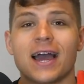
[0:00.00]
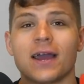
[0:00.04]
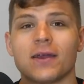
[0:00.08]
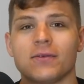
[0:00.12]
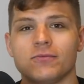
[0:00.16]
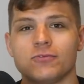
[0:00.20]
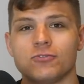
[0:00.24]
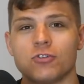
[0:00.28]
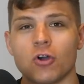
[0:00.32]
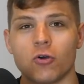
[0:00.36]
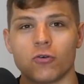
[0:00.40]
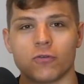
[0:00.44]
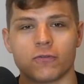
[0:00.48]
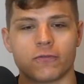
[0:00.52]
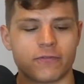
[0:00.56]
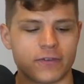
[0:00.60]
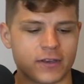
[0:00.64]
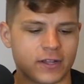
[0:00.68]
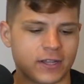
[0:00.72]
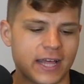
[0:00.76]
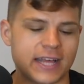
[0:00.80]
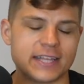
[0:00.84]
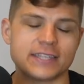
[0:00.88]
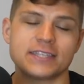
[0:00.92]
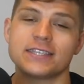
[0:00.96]
I don't
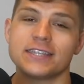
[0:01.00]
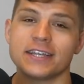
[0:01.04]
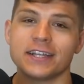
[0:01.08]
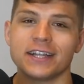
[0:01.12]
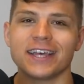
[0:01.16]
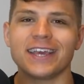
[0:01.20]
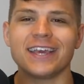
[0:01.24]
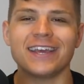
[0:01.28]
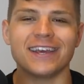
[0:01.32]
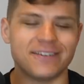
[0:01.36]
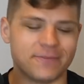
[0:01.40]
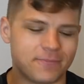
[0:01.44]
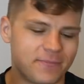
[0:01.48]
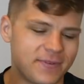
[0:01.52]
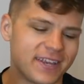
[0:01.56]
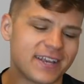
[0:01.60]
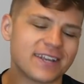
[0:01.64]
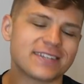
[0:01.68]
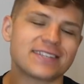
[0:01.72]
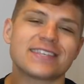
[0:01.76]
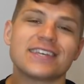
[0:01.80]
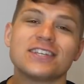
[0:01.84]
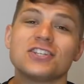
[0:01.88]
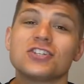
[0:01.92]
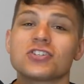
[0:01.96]
feel as silly
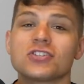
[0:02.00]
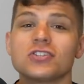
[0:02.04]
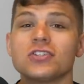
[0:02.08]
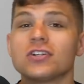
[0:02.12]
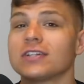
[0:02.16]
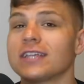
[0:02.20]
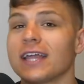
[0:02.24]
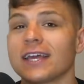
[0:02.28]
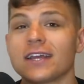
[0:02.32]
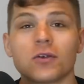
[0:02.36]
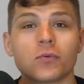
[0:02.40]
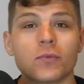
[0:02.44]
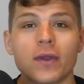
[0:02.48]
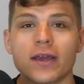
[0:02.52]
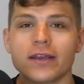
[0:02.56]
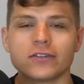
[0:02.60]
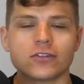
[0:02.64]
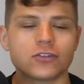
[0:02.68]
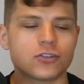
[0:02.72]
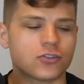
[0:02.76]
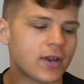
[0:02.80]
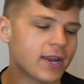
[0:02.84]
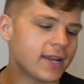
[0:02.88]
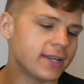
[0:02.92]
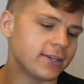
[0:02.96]
because they just look like a
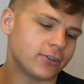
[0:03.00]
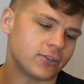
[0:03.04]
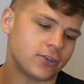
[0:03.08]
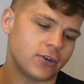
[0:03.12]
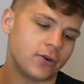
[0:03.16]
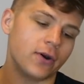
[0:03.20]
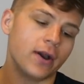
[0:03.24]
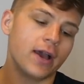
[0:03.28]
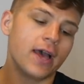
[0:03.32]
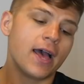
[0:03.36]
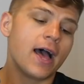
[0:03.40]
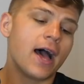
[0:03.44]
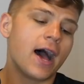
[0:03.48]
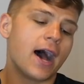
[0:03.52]
regular training shoe.